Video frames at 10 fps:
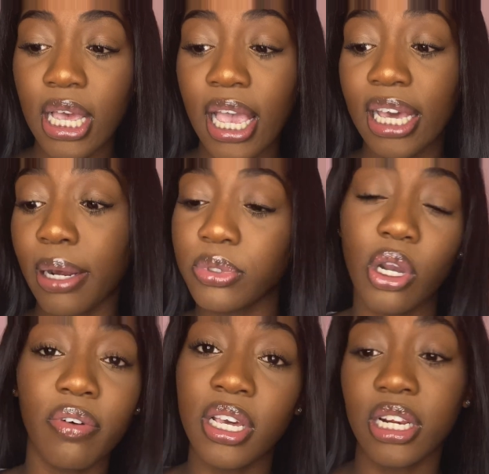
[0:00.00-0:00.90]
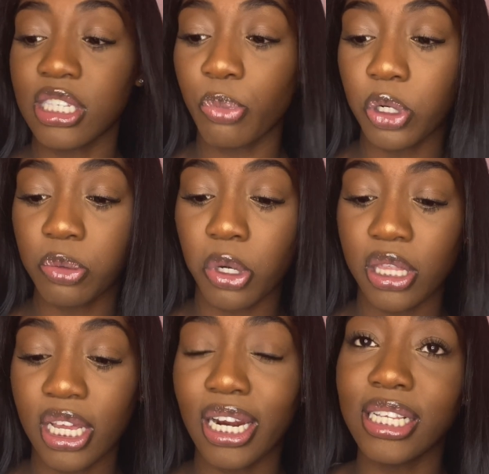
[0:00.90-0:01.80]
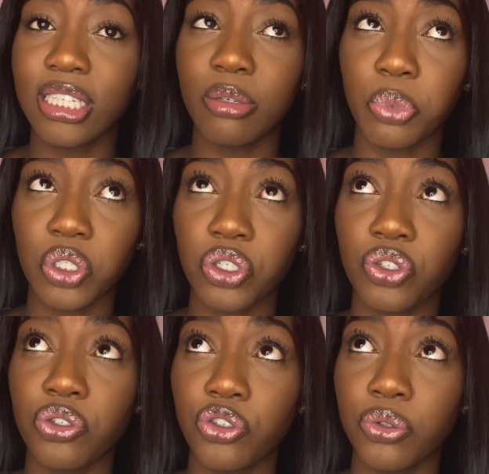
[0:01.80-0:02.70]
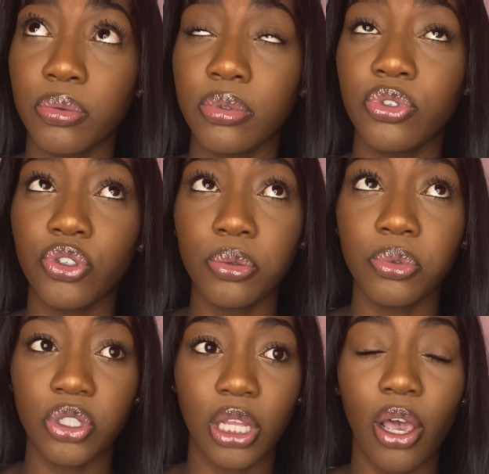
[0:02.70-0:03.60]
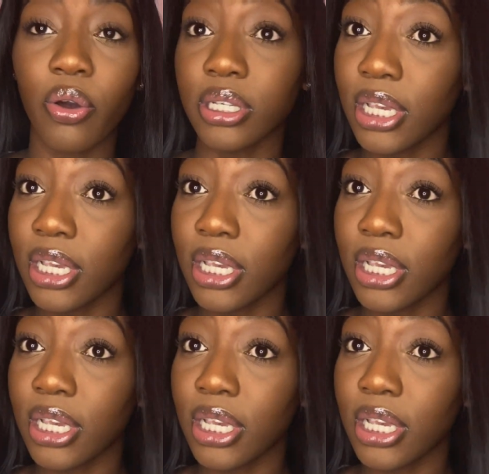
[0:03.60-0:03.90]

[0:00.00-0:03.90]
and I was already in the sports bra then, and I did the procedure in June, July, August.